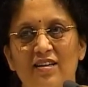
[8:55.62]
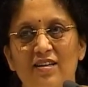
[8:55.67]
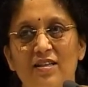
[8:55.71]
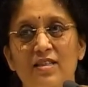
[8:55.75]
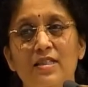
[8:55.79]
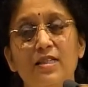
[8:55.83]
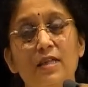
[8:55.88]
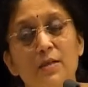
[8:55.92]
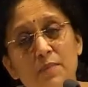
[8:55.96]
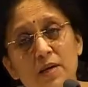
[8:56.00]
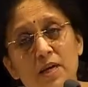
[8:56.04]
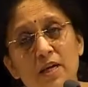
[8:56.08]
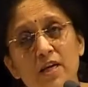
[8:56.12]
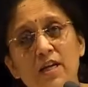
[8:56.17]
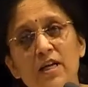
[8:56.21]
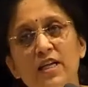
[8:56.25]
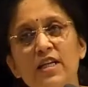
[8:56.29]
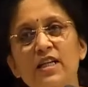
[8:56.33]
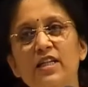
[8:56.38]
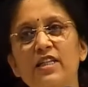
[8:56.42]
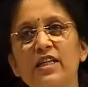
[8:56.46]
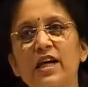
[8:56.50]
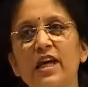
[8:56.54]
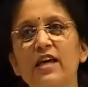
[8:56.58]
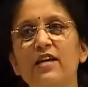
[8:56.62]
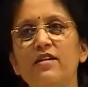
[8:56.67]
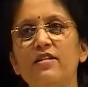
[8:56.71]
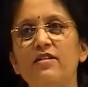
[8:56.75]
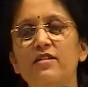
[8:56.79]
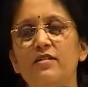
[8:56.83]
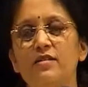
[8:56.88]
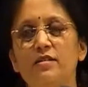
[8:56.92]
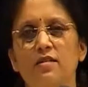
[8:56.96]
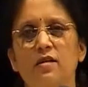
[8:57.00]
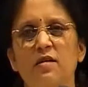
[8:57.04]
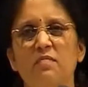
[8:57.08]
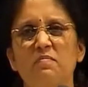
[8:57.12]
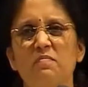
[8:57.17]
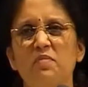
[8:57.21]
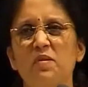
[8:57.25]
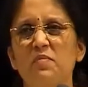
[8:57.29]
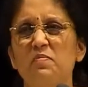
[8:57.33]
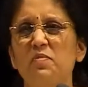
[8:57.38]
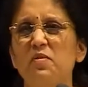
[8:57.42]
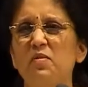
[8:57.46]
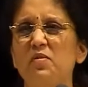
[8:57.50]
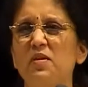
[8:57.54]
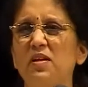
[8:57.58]
Similarly, challenges come.
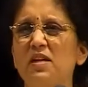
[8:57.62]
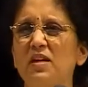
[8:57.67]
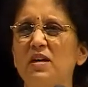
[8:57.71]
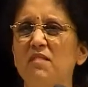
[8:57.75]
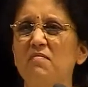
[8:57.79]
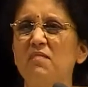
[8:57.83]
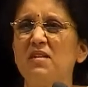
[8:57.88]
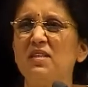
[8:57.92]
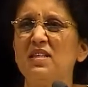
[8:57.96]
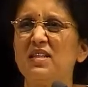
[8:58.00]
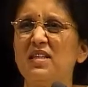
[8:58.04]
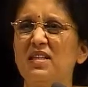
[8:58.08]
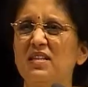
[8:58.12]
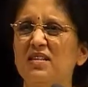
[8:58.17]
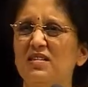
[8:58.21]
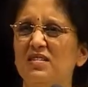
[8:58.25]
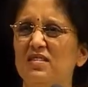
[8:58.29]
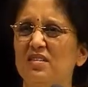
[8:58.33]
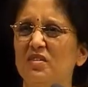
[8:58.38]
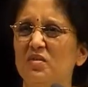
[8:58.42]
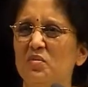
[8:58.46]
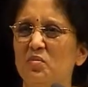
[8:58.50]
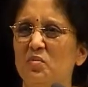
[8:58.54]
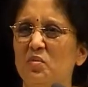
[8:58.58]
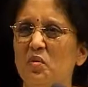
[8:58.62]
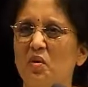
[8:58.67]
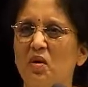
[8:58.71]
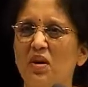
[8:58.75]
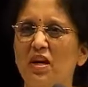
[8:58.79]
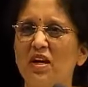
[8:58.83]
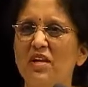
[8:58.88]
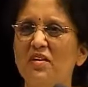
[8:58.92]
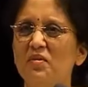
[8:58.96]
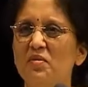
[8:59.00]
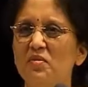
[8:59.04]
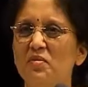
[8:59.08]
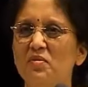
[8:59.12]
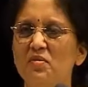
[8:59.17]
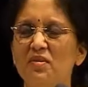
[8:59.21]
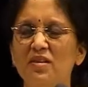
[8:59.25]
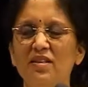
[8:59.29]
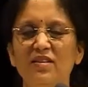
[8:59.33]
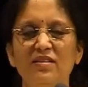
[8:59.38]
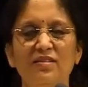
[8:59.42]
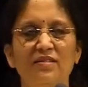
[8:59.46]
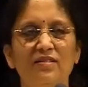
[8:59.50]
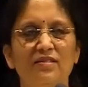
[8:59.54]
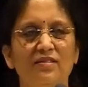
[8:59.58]
People will come and say, oh, what are you
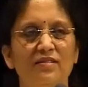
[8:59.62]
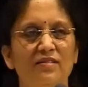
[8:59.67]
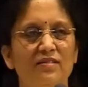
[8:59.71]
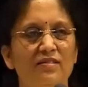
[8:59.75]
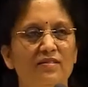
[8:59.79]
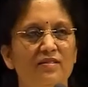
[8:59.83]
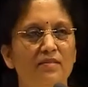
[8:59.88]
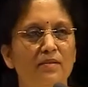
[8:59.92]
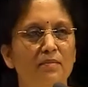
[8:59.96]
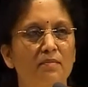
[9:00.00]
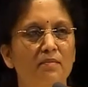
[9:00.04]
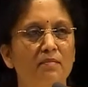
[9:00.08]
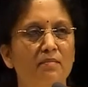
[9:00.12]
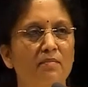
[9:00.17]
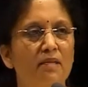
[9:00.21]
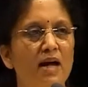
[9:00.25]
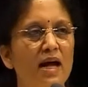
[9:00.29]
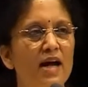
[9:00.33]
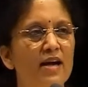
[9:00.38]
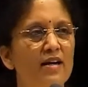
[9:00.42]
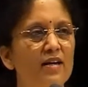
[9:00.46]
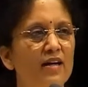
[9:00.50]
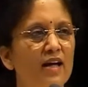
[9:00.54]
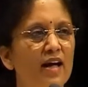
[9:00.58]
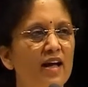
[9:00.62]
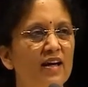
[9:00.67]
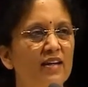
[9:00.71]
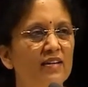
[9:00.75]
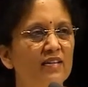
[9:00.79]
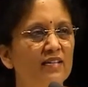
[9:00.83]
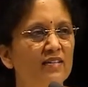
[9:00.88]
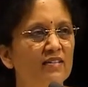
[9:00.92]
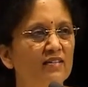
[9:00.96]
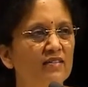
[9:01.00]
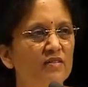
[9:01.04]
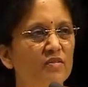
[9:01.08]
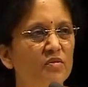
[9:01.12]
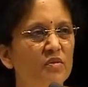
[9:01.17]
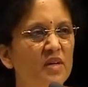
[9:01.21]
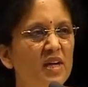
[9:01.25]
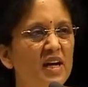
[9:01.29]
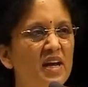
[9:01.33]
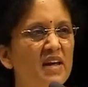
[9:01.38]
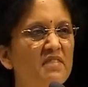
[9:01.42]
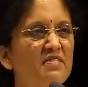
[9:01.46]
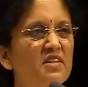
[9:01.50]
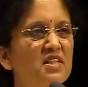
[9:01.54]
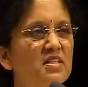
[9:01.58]
doing? This is a mad act. You will
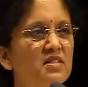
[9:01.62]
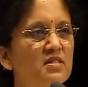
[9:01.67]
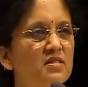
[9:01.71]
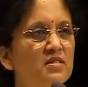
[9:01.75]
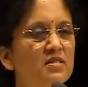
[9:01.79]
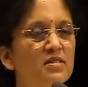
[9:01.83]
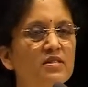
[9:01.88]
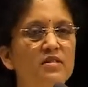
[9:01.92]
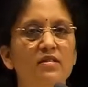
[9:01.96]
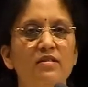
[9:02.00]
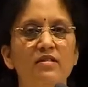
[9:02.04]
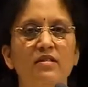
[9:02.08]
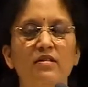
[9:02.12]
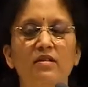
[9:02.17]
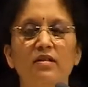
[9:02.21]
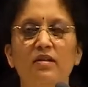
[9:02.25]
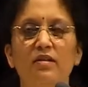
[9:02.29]
never succeed.